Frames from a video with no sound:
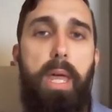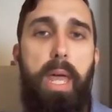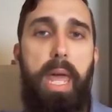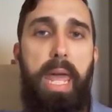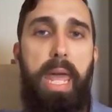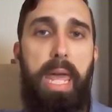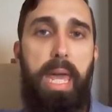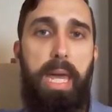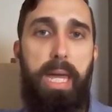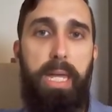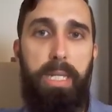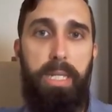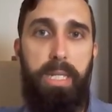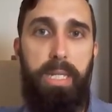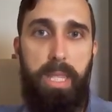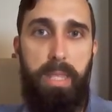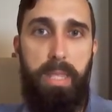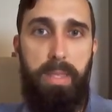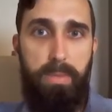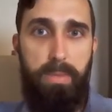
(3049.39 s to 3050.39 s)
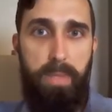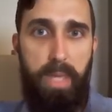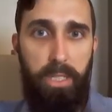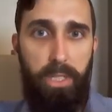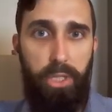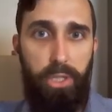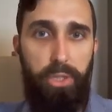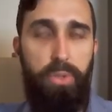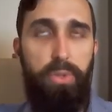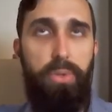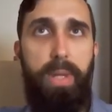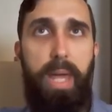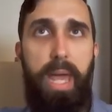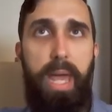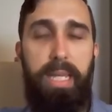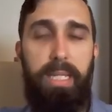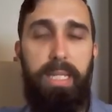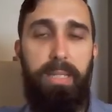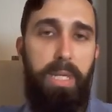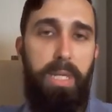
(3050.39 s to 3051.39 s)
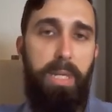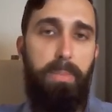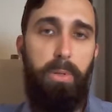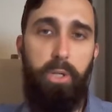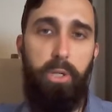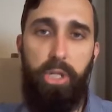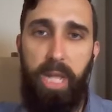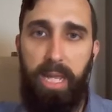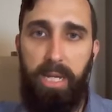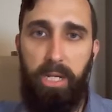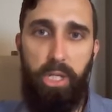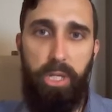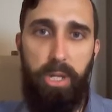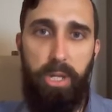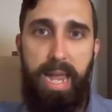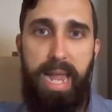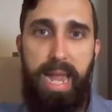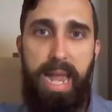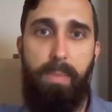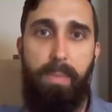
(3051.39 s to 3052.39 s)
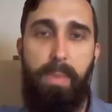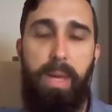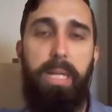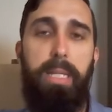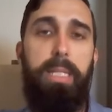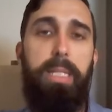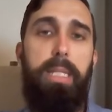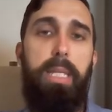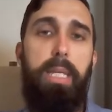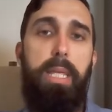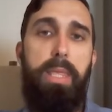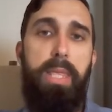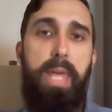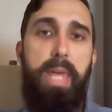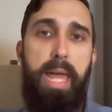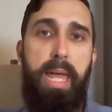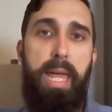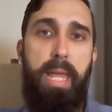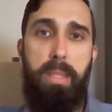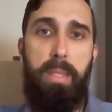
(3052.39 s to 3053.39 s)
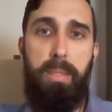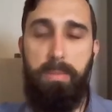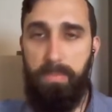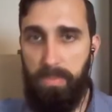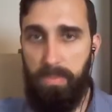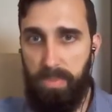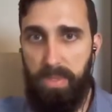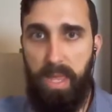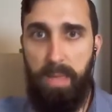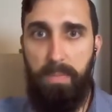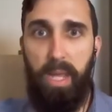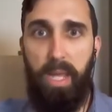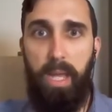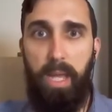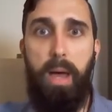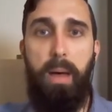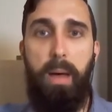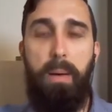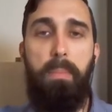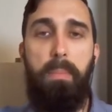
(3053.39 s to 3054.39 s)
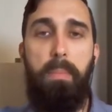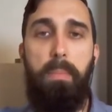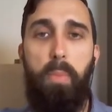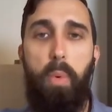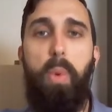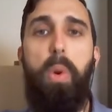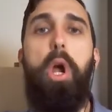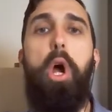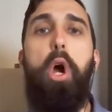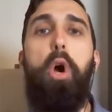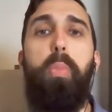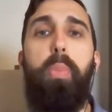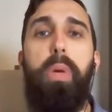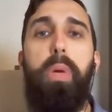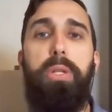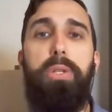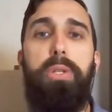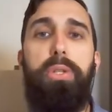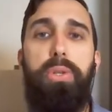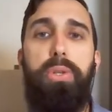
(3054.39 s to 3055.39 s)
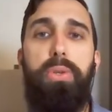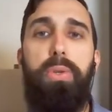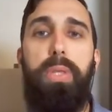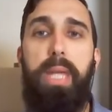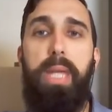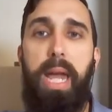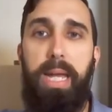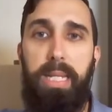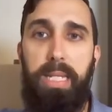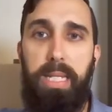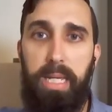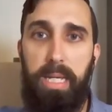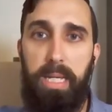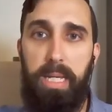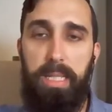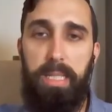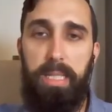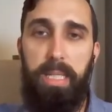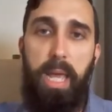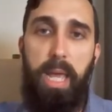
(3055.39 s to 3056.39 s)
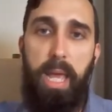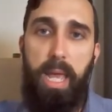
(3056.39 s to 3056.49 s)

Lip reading: And as soon as people change their habits, then they become more open to the ideas